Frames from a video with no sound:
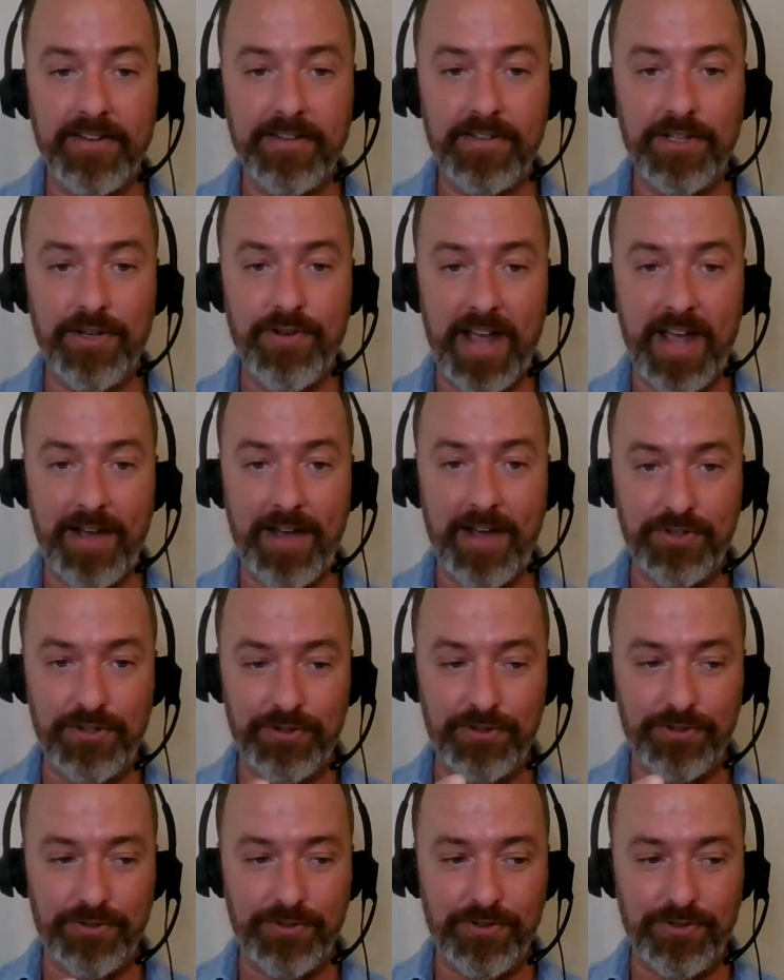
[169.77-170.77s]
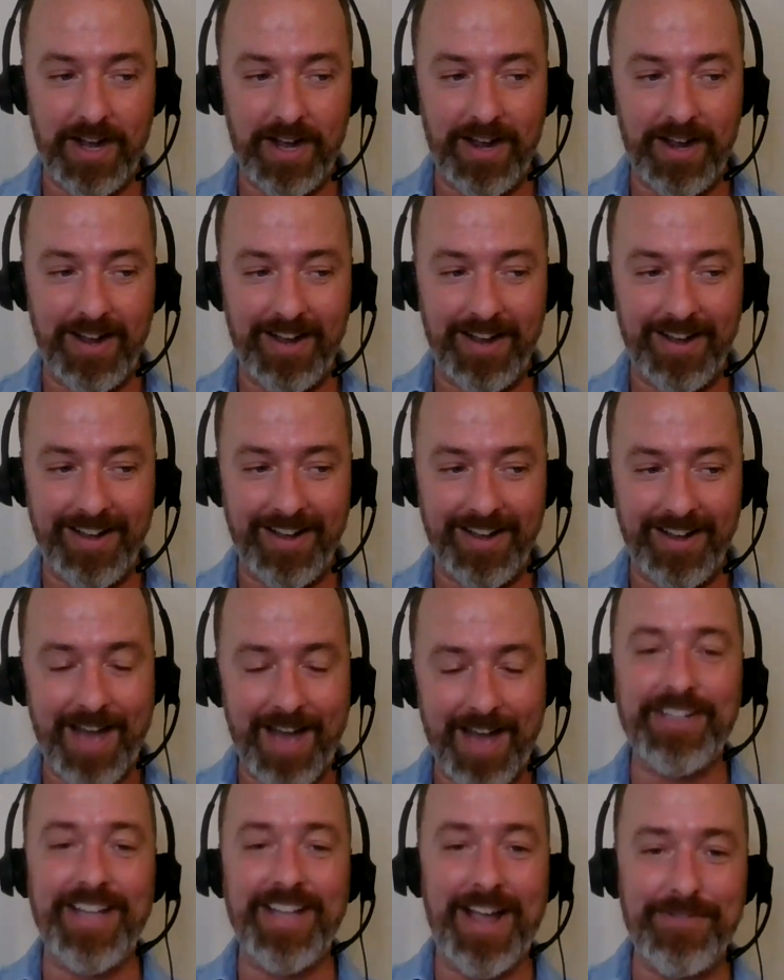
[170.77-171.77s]
You have to
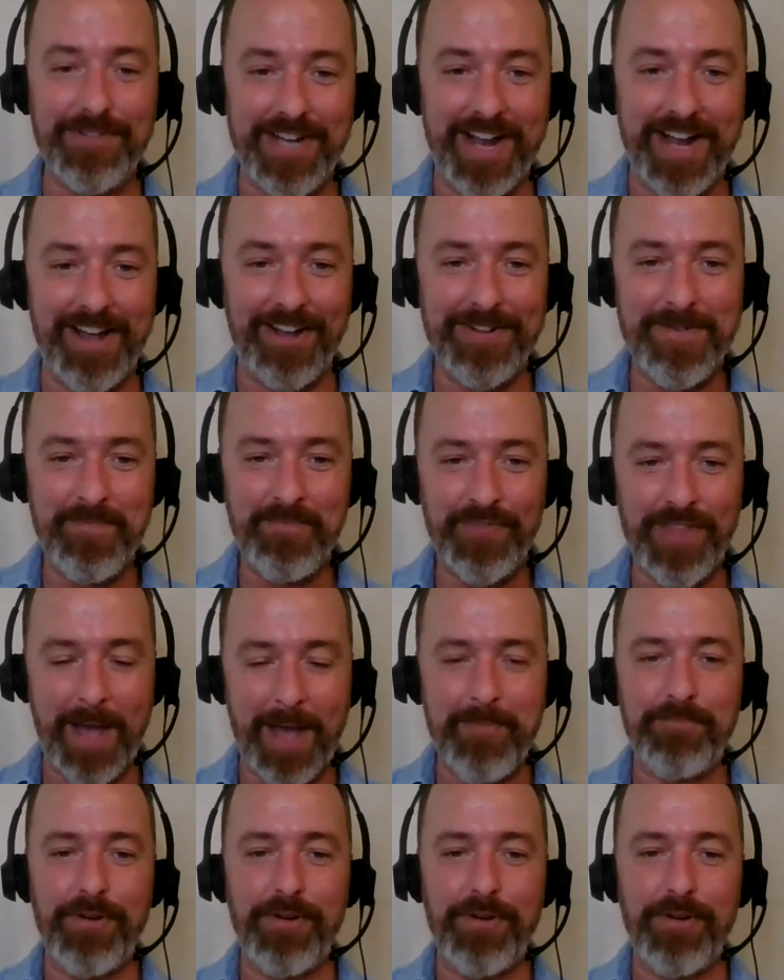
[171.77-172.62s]
have a lifestyle that